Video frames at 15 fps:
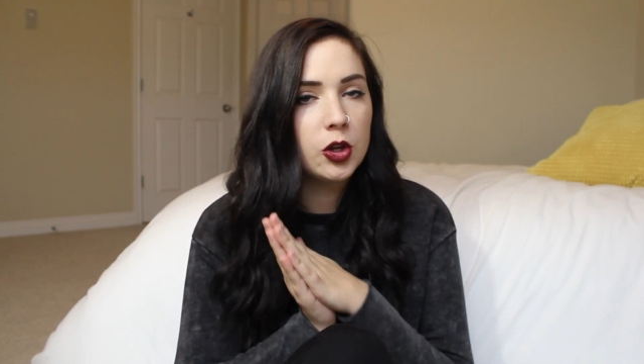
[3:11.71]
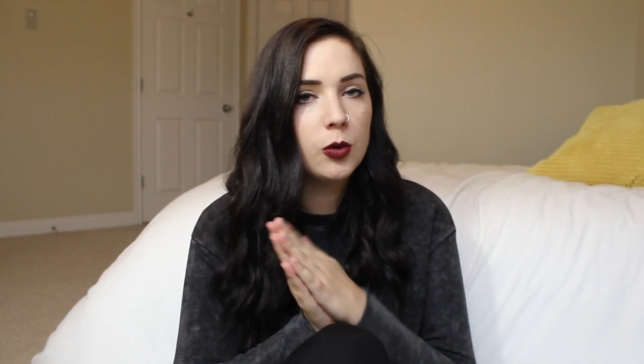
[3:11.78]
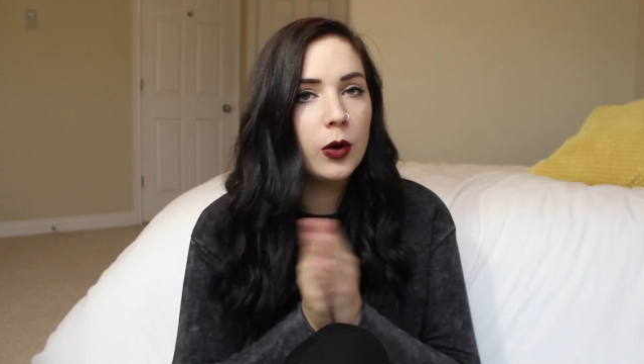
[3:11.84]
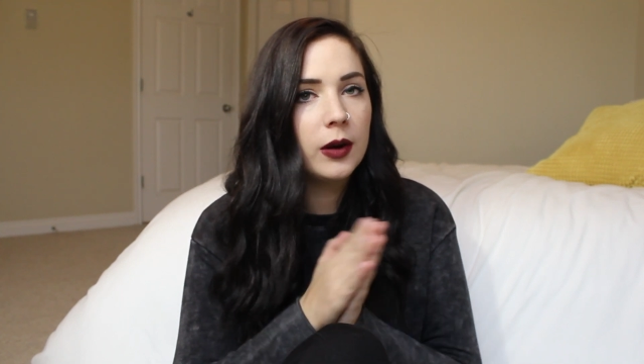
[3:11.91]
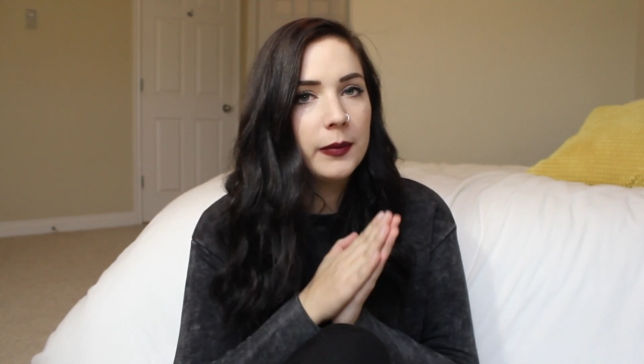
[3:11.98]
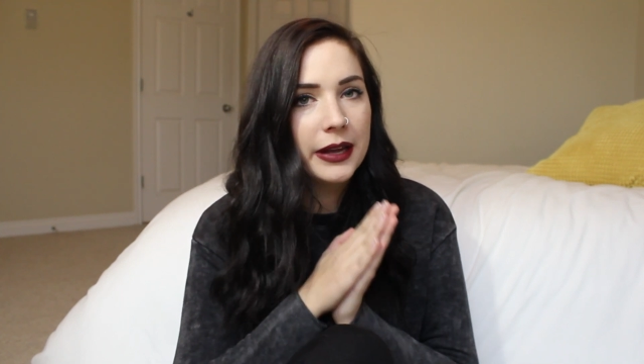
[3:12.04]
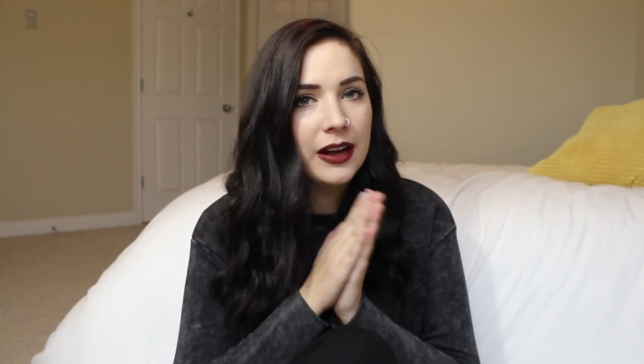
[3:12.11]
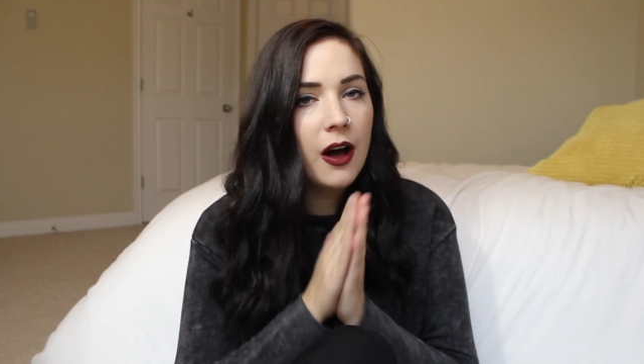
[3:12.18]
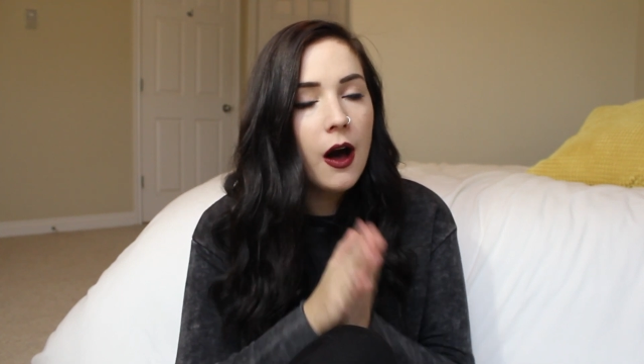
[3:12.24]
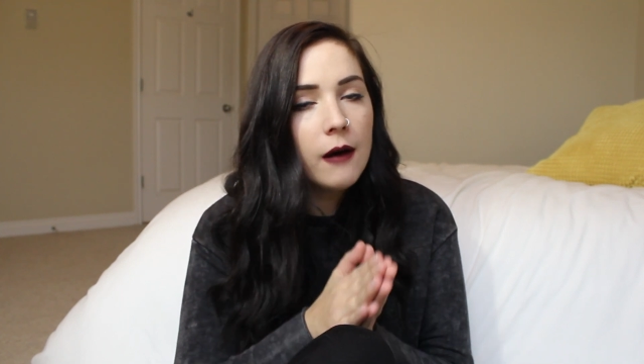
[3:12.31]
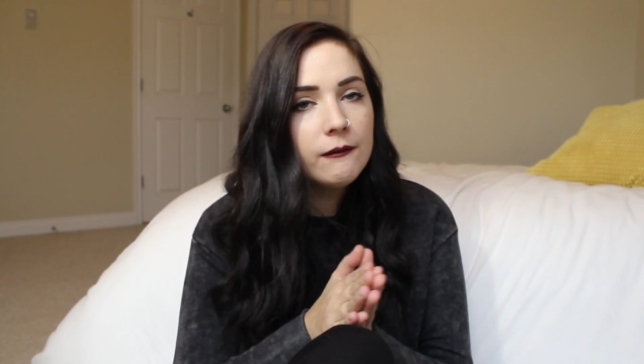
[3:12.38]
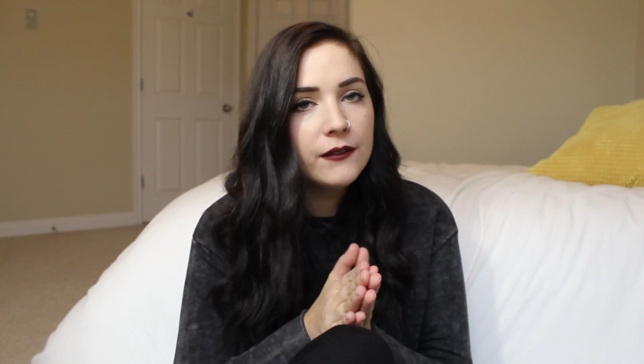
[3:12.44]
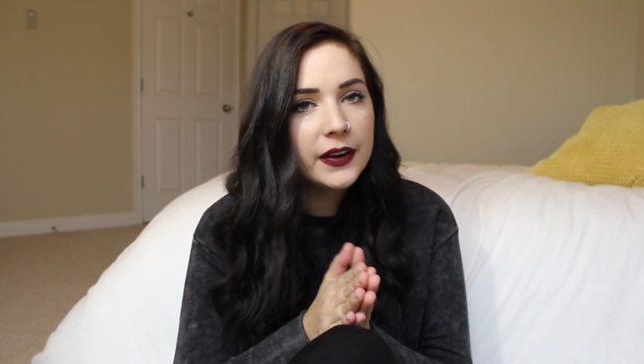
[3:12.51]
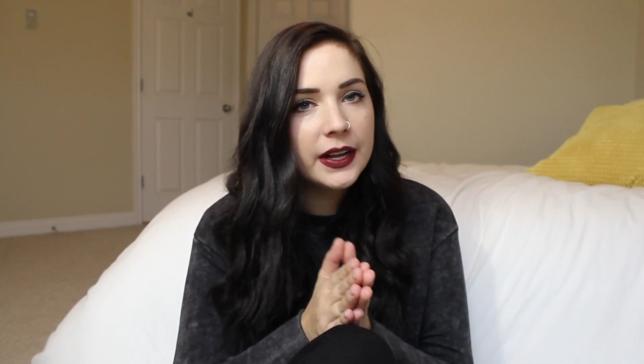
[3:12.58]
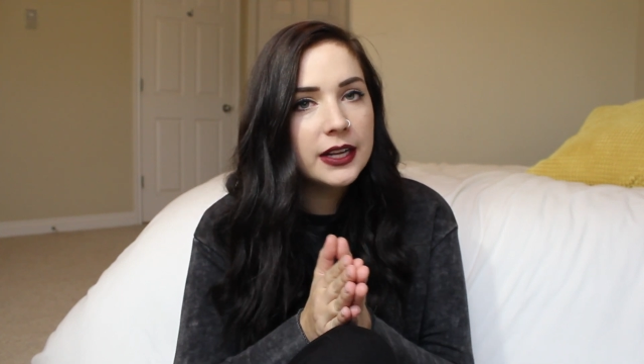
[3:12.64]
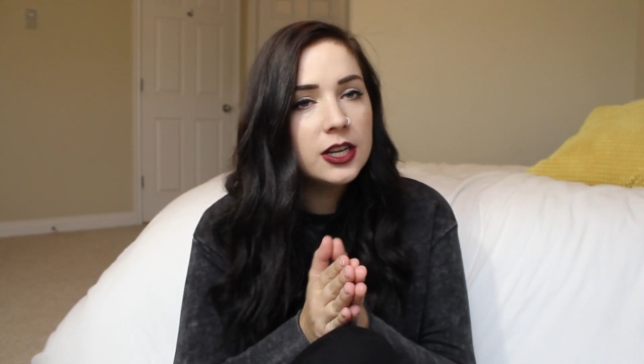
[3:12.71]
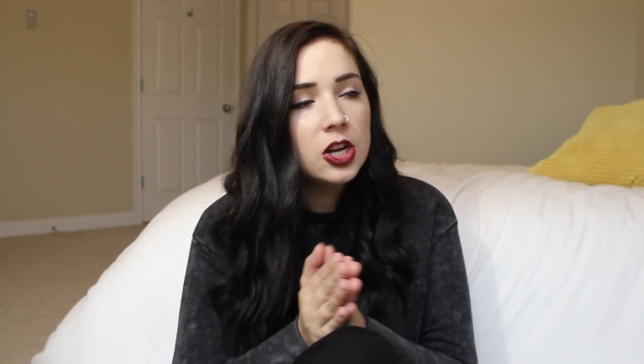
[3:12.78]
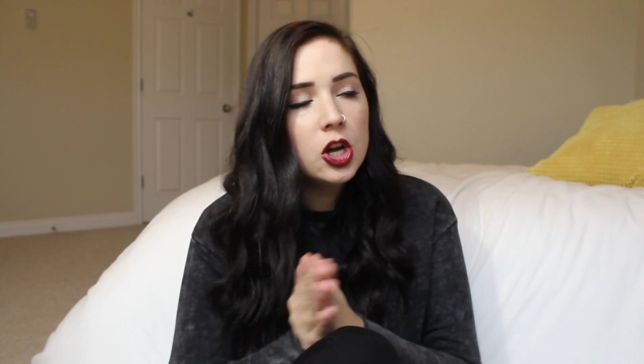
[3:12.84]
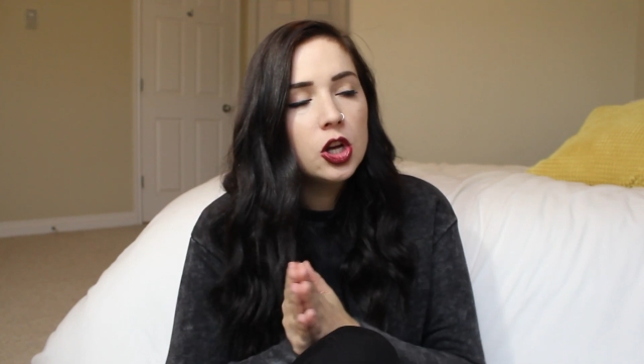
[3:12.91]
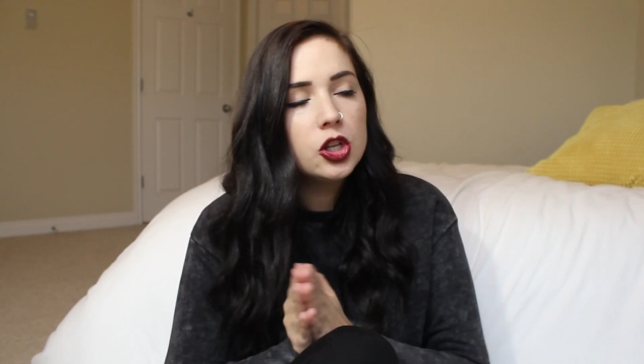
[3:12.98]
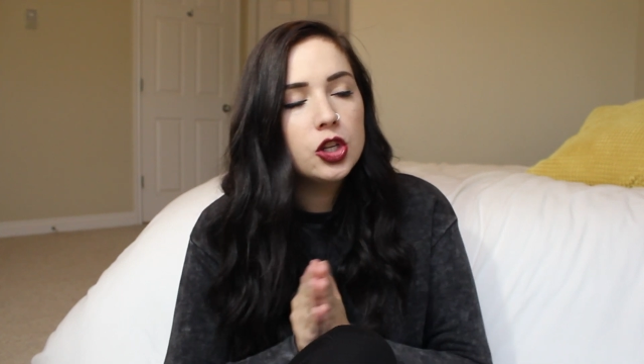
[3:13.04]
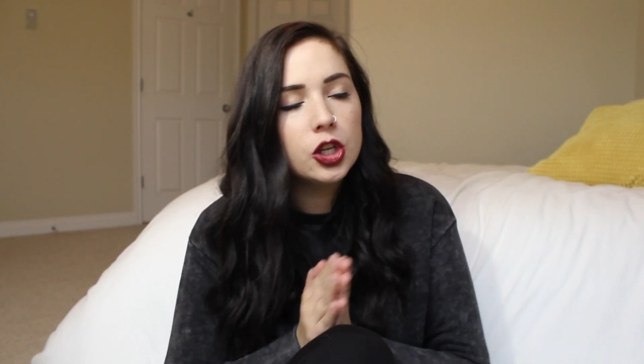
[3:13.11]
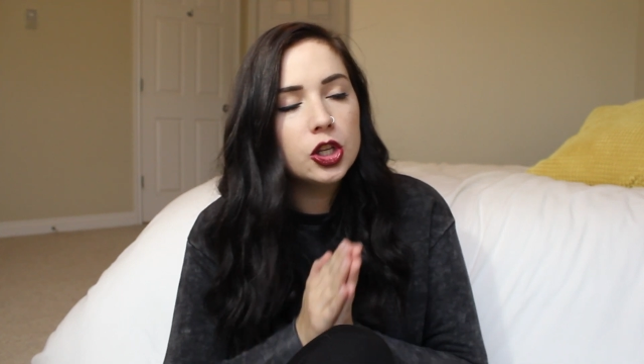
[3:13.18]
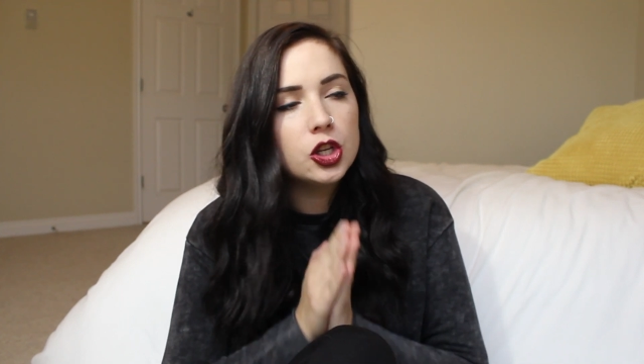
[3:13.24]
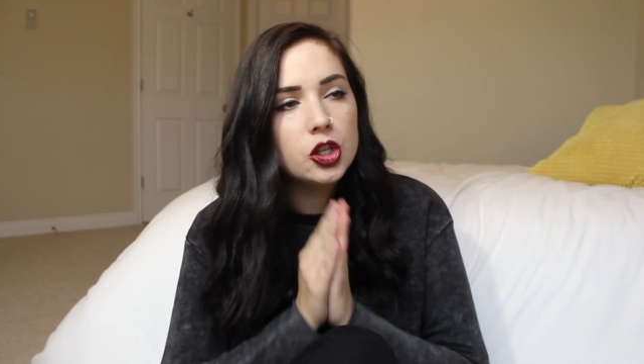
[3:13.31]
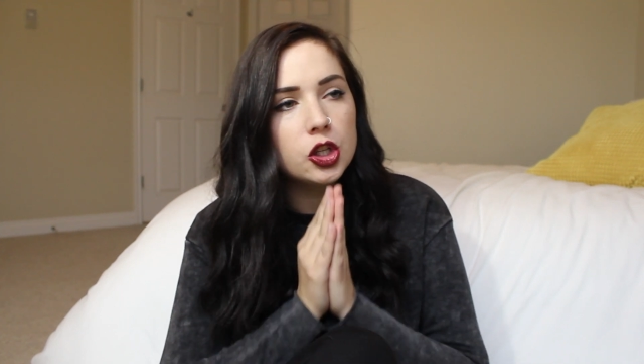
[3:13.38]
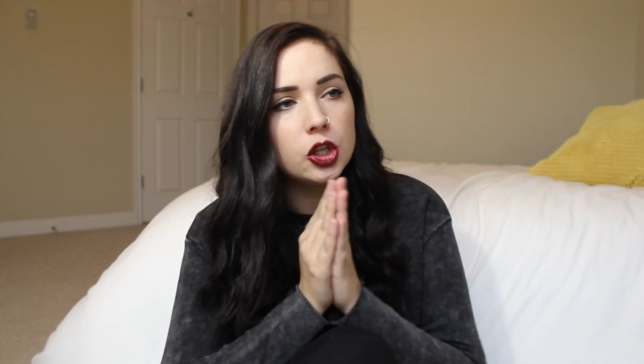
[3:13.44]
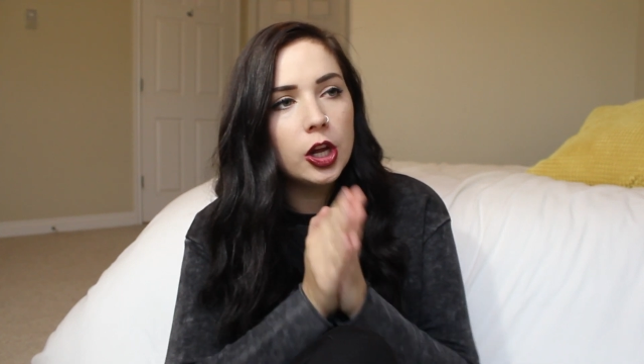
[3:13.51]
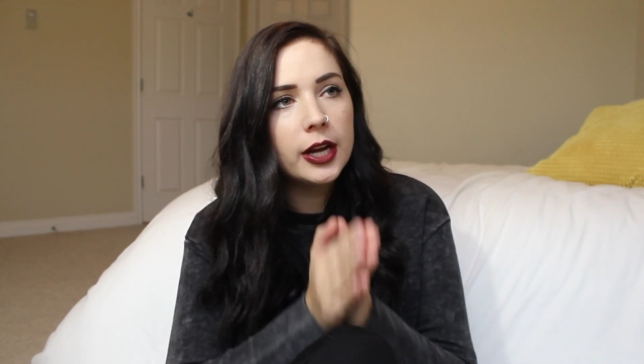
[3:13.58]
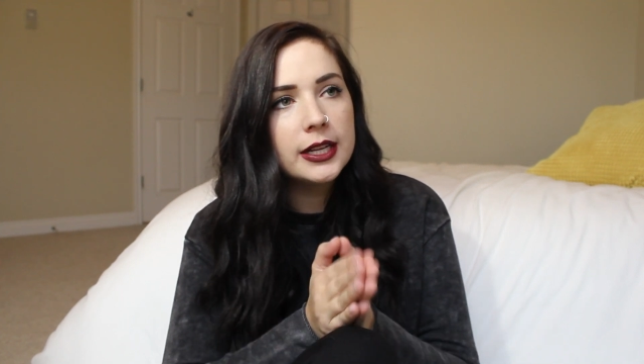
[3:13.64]
You want to be confident, so you can
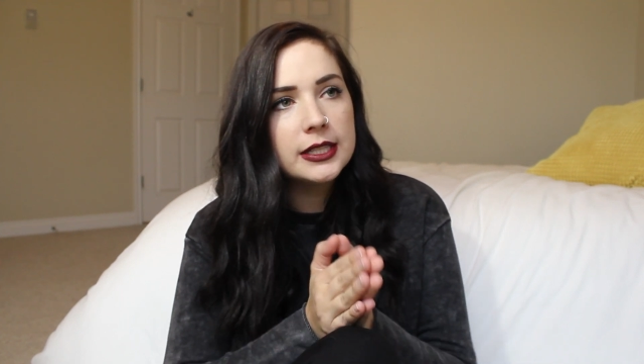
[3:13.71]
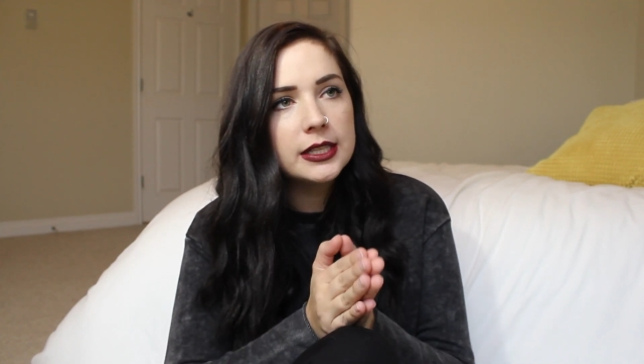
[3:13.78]
just look at